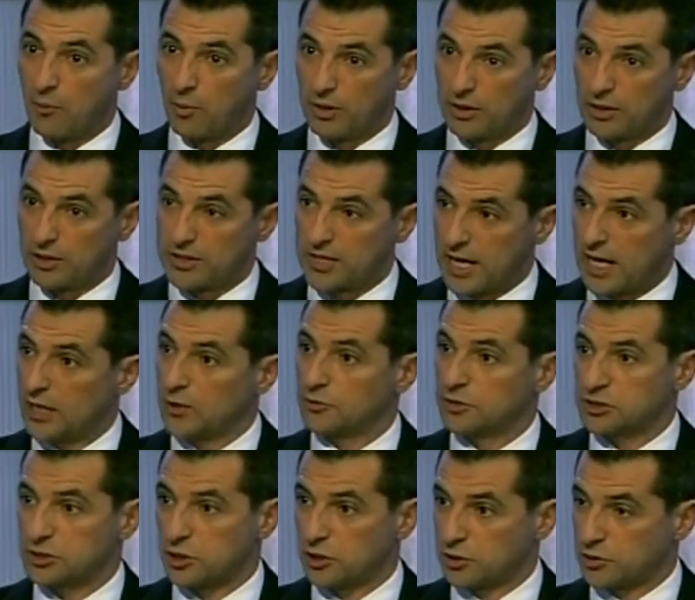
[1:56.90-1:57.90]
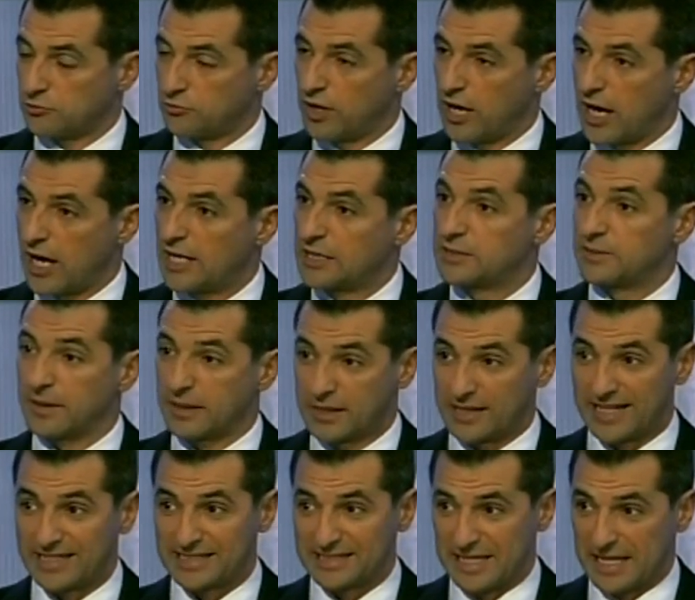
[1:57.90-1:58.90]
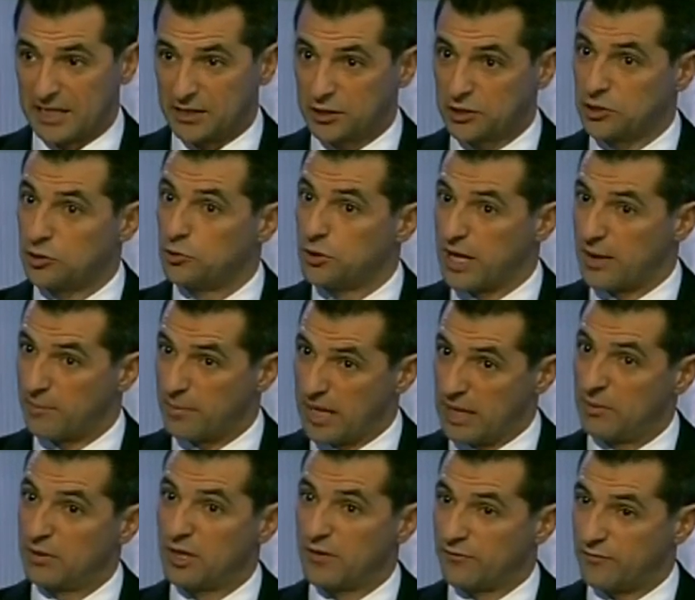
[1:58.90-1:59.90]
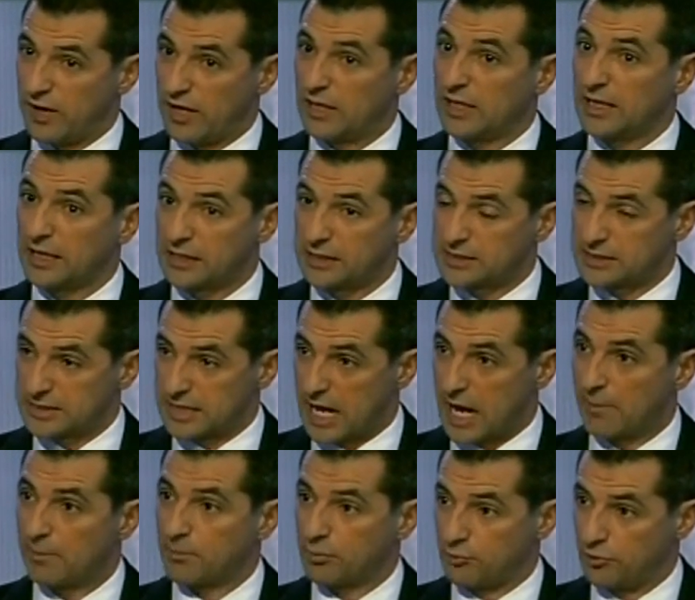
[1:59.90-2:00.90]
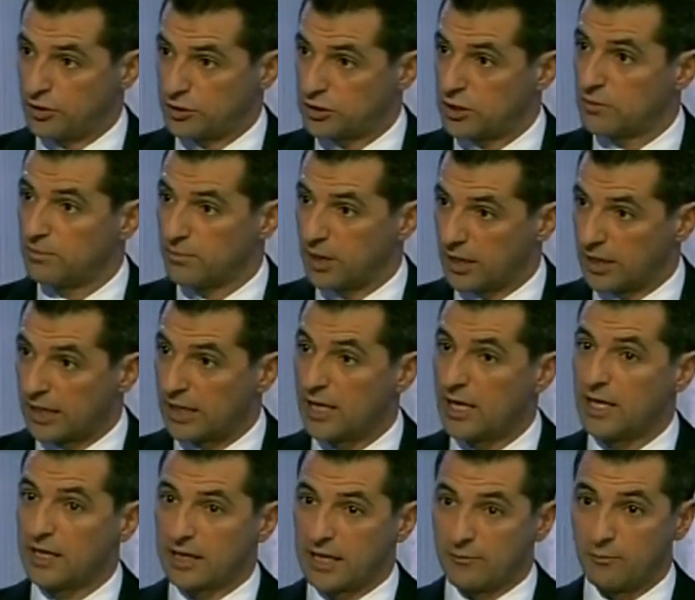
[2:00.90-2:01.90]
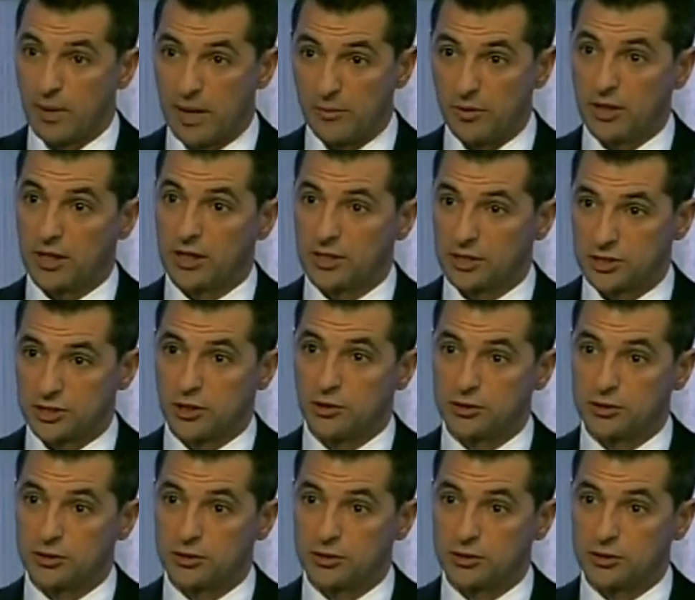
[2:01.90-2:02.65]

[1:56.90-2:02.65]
and when the dollar is starting to rise, that's telling you that maybe they're finally going to stop printing money. Maybe they're going to